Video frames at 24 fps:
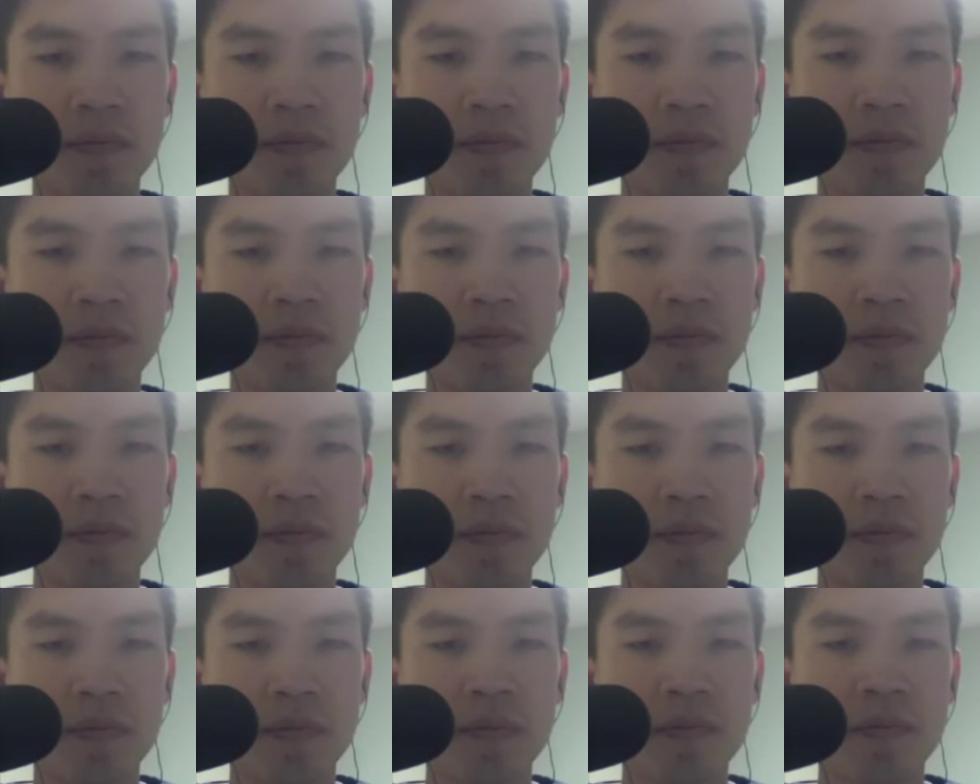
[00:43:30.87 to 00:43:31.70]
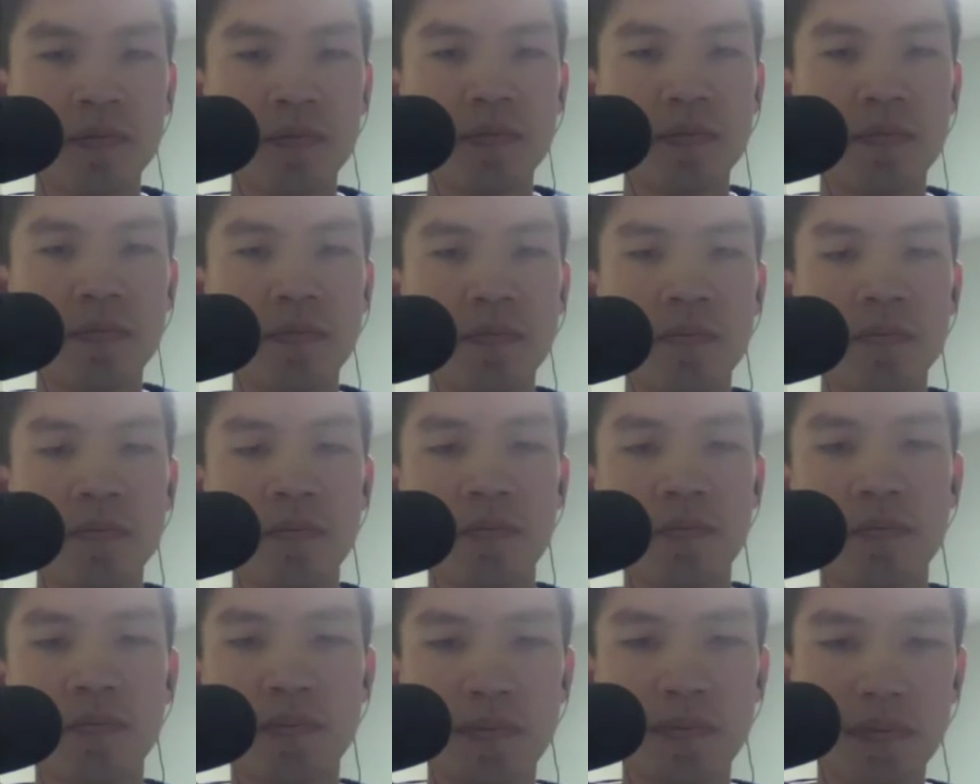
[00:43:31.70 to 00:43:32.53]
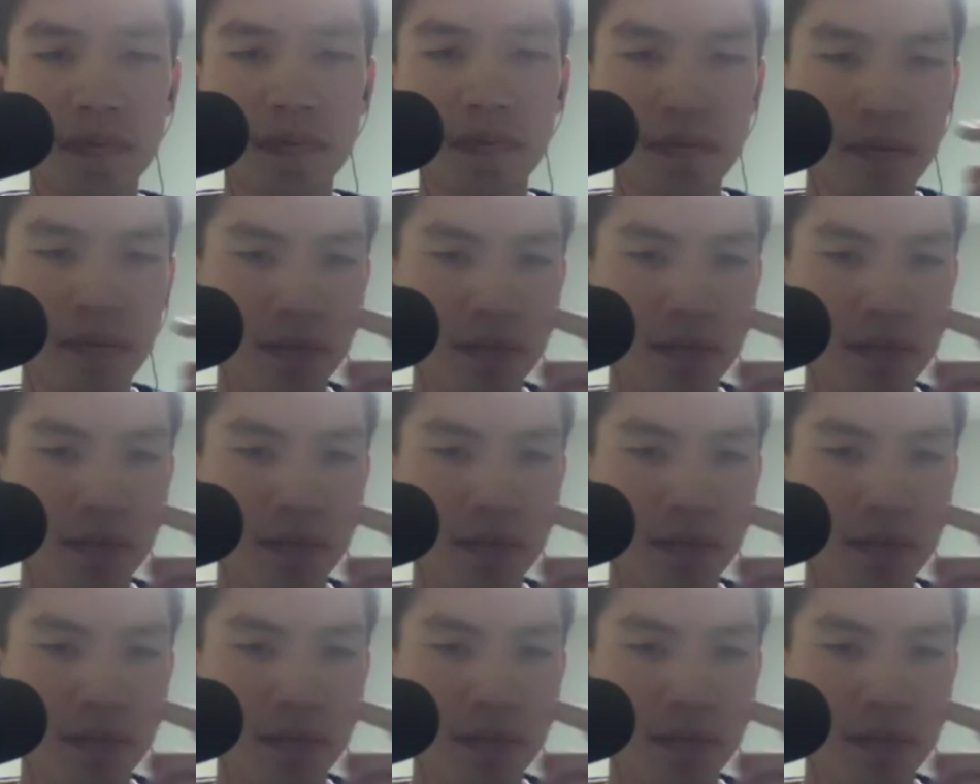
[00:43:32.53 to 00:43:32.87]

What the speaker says: The person shown says nothing.